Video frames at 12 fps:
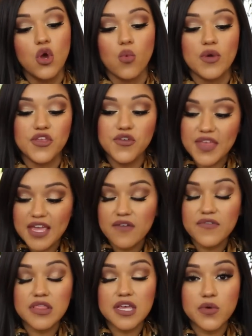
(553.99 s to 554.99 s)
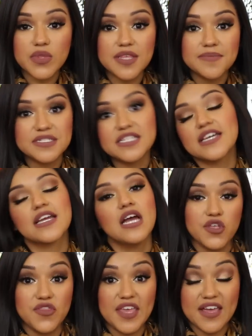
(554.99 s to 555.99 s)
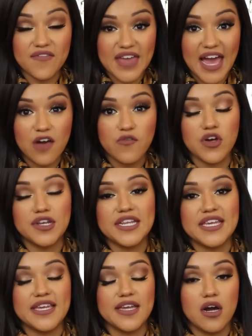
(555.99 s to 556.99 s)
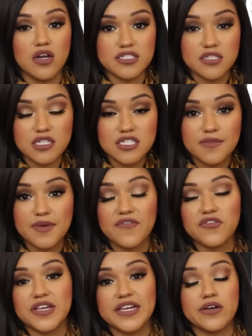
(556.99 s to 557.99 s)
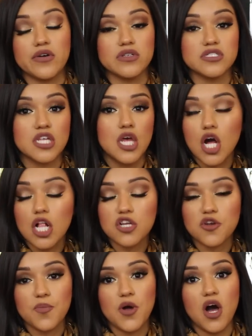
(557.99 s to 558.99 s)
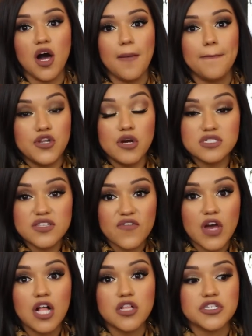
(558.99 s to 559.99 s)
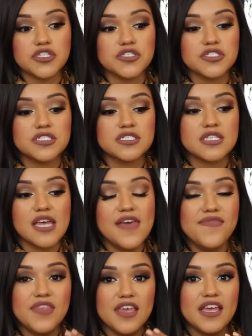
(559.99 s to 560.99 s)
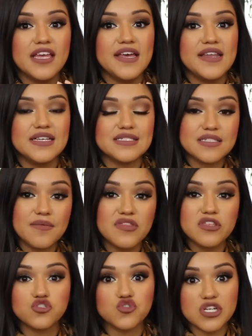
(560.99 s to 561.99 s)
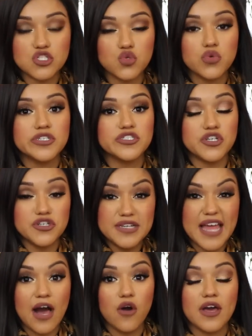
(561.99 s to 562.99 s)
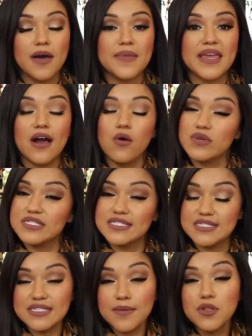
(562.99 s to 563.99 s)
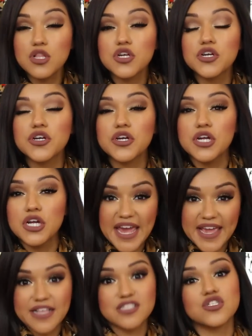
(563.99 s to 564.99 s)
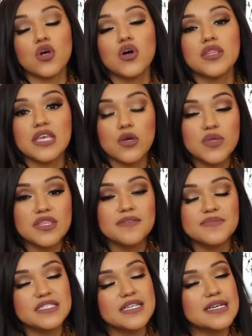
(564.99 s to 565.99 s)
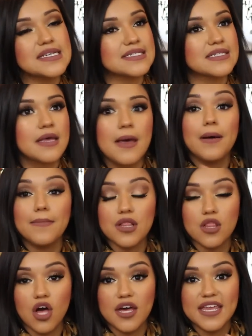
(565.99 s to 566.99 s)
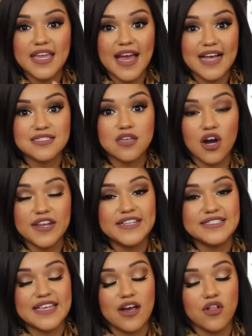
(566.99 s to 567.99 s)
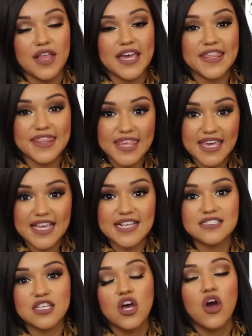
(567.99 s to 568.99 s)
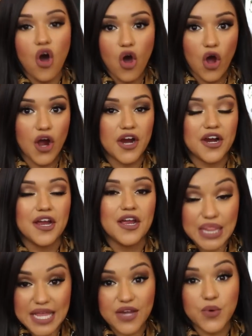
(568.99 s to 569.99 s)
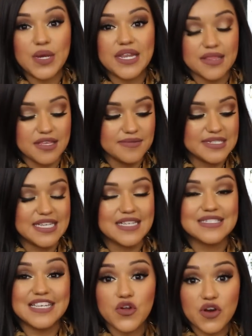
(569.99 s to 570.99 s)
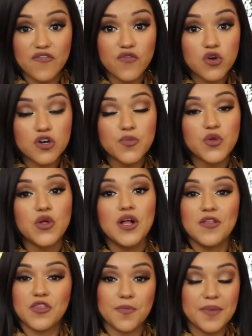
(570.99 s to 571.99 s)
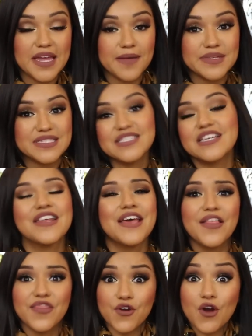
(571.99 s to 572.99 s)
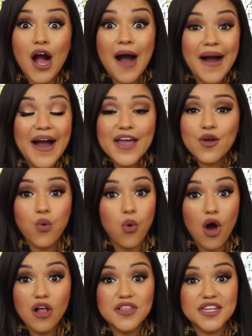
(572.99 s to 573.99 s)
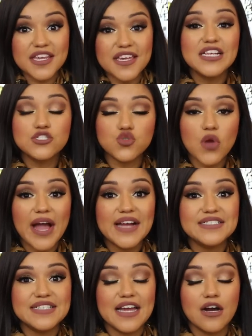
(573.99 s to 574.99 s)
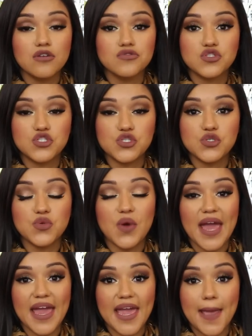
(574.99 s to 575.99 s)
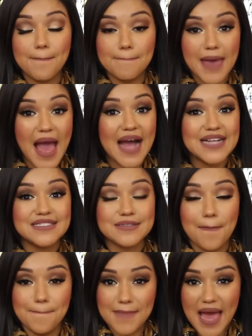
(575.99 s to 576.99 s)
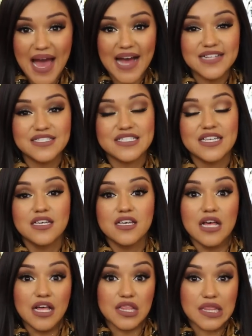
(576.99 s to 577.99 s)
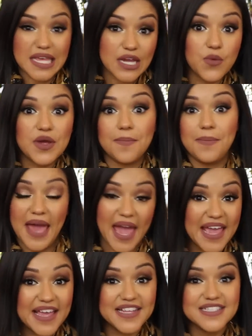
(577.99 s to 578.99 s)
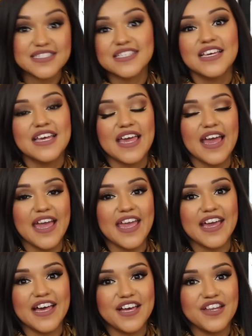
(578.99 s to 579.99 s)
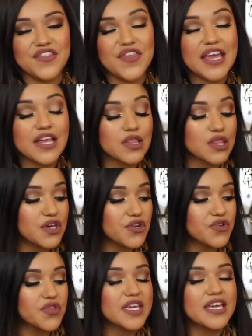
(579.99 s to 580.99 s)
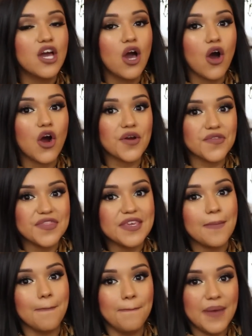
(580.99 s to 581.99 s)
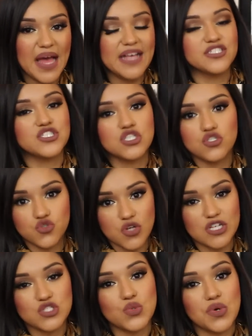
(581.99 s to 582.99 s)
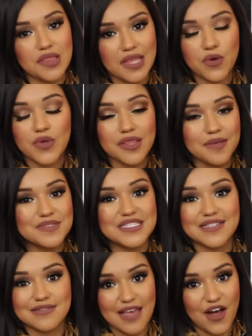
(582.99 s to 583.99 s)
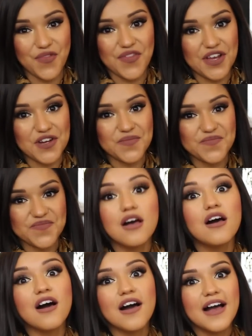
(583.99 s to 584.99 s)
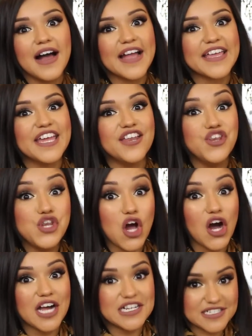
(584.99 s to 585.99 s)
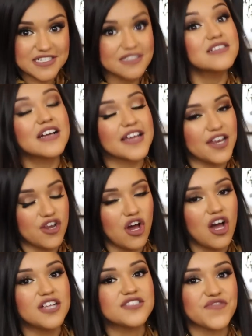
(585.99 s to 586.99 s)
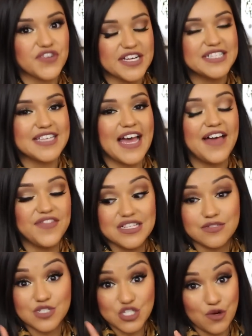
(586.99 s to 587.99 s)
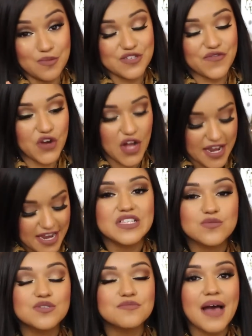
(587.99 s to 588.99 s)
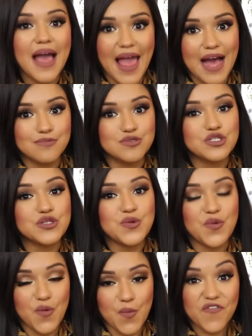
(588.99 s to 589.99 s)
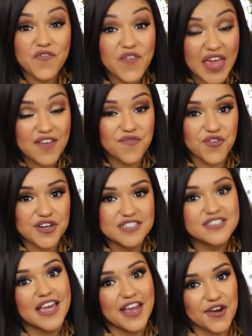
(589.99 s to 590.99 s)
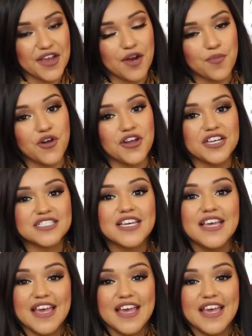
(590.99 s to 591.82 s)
When you think of a liquid lipstick, you think of Kat Von D, Anastasia Beverly Hills, ColourPop, Dose of Colors. And then some of the drugstores are now coming out with similar takes on liquid lipsticks, but Milani has got it down. Like, these are liquid lipsticks. They're affordable, they're pigmented, they're high quality. They dry down to a matte liquid paint, and they literally are the best drugstore liquid lipsticks out there. Oh, I cannot, I cannot forget to add this, which I almost forgot. This was my absolute favorite hair care product.